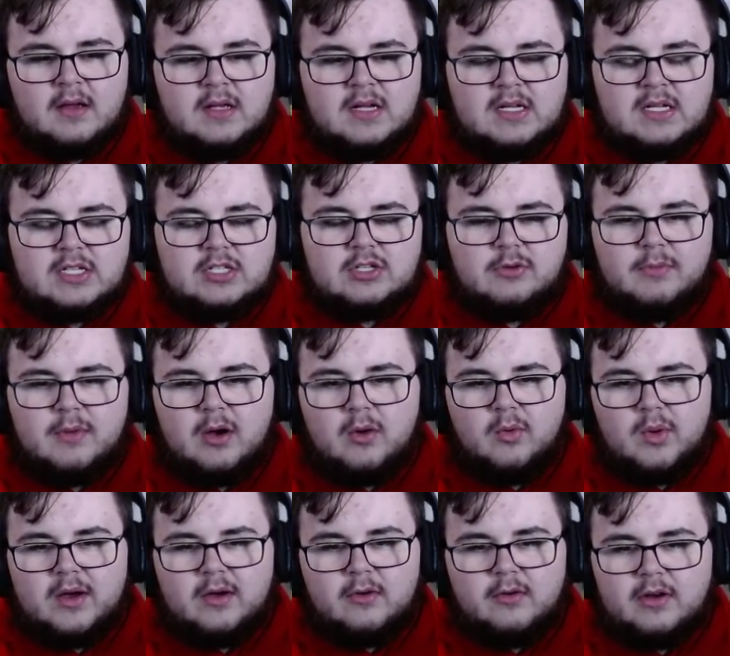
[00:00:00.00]
So
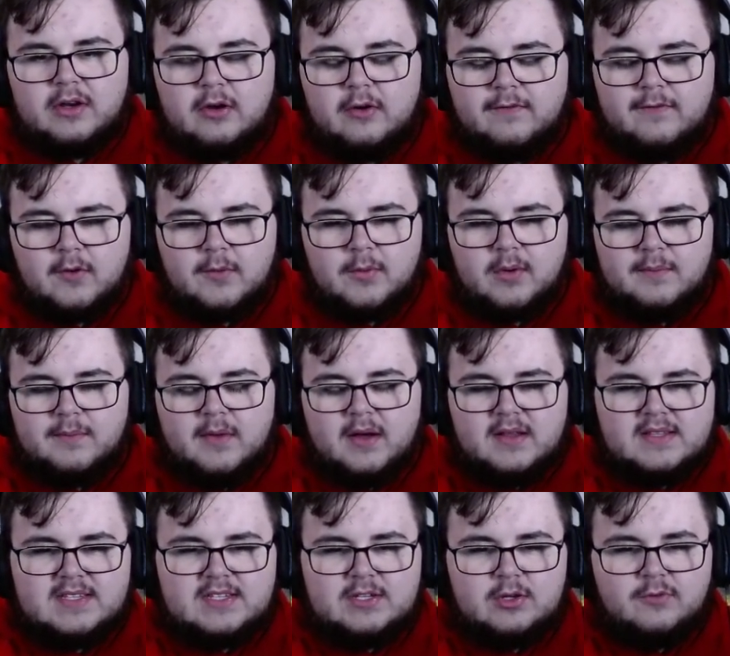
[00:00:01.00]
Mawile, you know, 4-point mon,
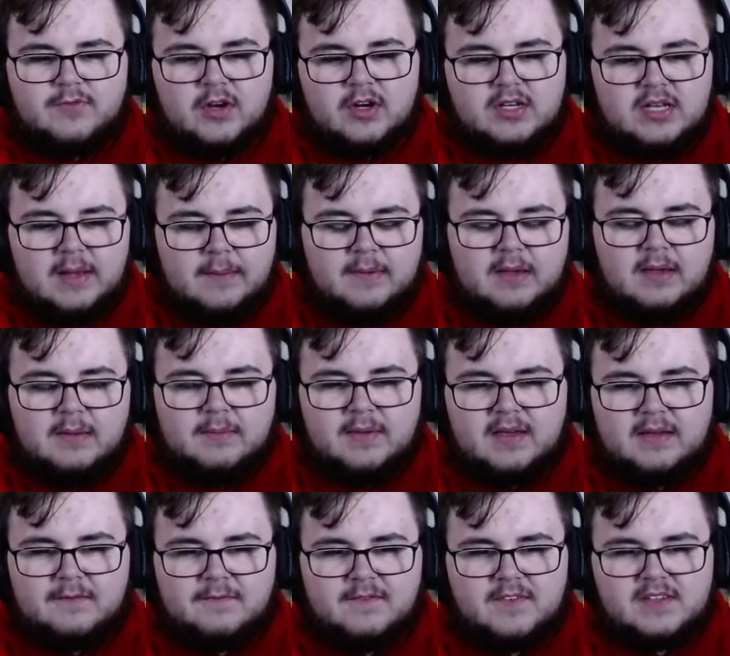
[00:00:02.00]
still fairy type, can be
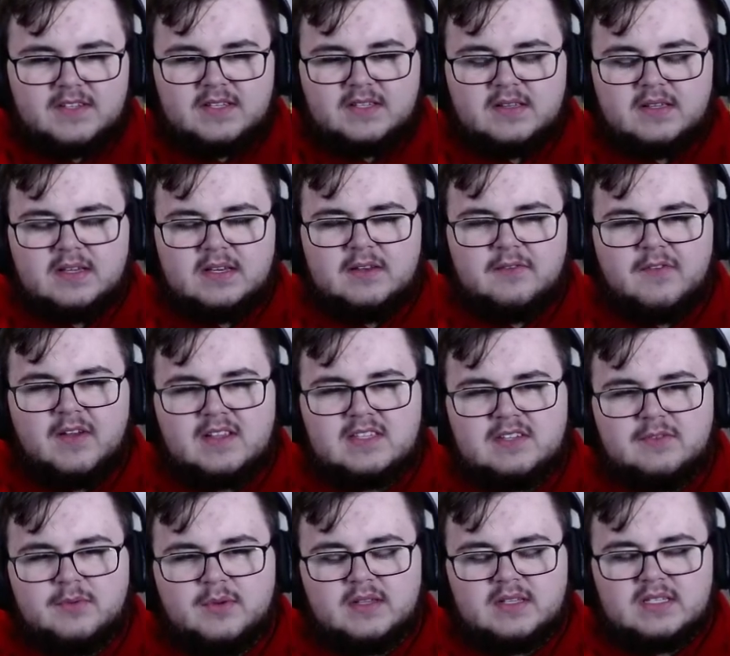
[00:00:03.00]
physically defensive
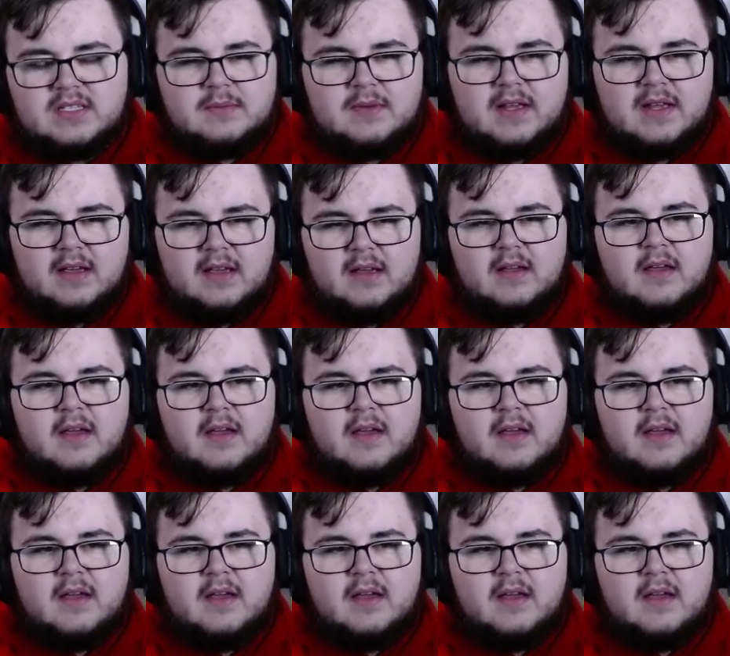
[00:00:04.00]
with Intimidate.